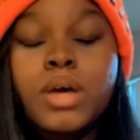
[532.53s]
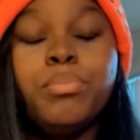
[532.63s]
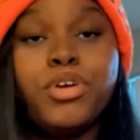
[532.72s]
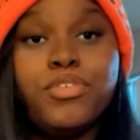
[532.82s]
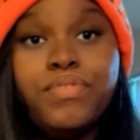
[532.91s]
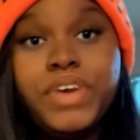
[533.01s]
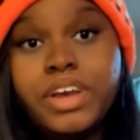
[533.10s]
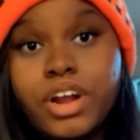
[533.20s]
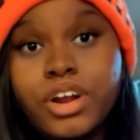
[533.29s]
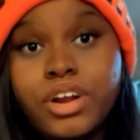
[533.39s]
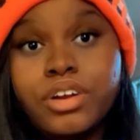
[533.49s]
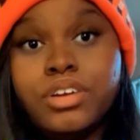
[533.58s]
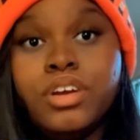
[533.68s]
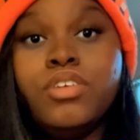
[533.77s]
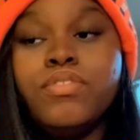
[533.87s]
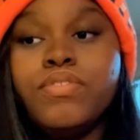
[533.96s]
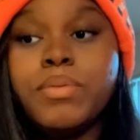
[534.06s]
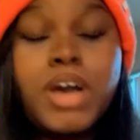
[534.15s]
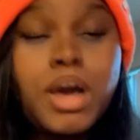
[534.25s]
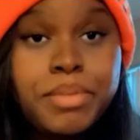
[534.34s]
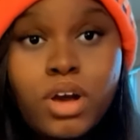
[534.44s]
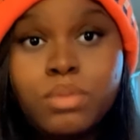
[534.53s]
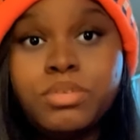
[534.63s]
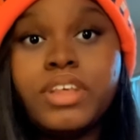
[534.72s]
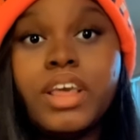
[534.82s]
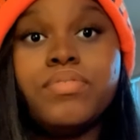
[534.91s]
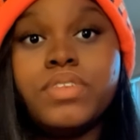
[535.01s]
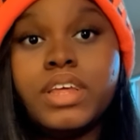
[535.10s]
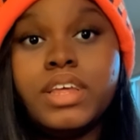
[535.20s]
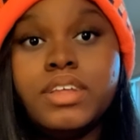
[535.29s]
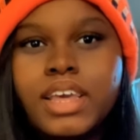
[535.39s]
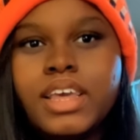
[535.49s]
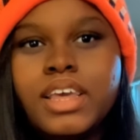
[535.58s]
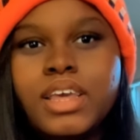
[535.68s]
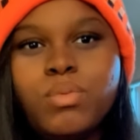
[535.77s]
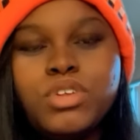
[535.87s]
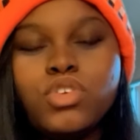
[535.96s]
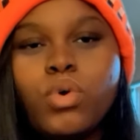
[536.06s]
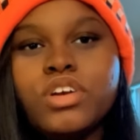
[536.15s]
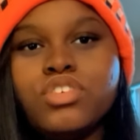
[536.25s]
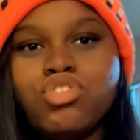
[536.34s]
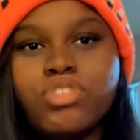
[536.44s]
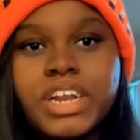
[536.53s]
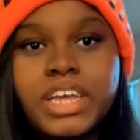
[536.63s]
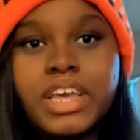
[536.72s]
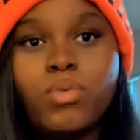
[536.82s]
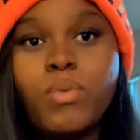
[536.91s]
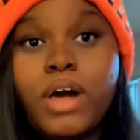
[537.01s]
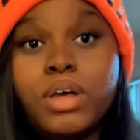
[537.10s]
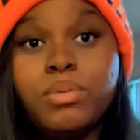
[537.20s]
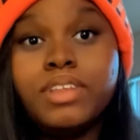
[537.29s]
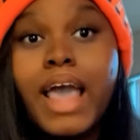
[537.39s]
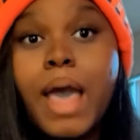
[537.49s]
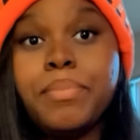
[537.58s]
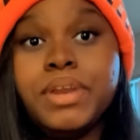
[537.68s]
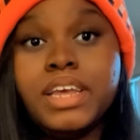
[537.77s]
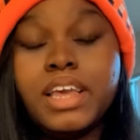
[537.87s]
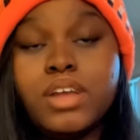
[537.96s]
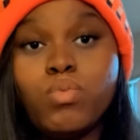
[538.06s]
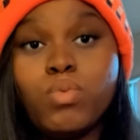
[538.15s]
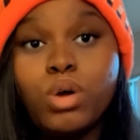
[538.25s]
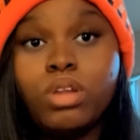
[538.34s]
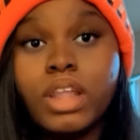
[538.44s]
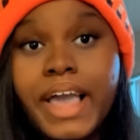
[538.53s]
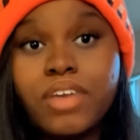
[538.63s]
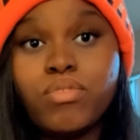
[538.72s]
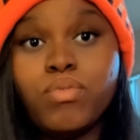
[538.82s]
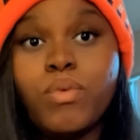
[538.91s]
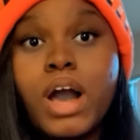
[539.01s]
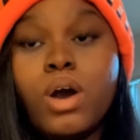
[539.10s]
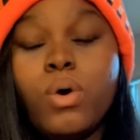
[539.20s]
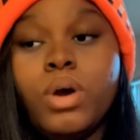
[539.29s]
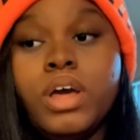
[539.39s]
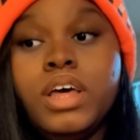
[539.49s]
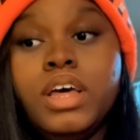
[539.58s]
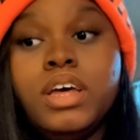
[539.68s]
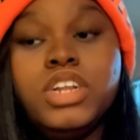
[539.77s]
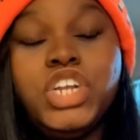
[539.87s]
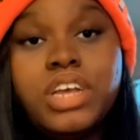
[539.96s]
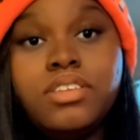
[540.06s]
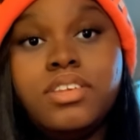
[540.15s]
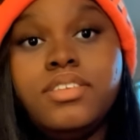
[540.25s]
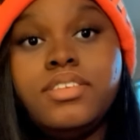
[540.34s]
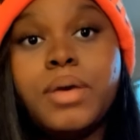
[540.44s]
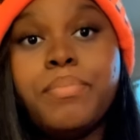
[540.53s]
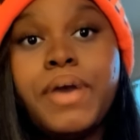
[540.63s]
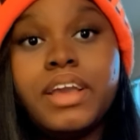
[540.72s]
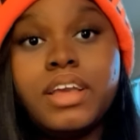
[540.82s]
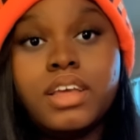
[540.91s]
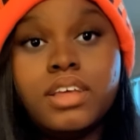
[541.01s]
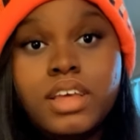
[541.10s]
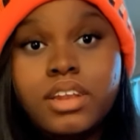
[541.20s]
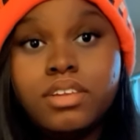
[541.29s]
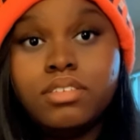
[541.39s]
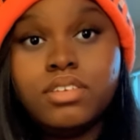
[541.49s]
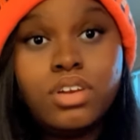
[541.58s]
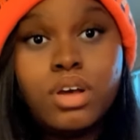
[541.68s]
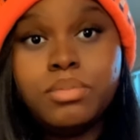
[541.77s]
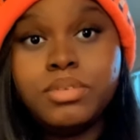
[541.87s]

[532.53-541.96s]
prevent her from coming home safely. He was orchestrating it while it was happening in real life, while Jay-Z sat back and, you know what I'm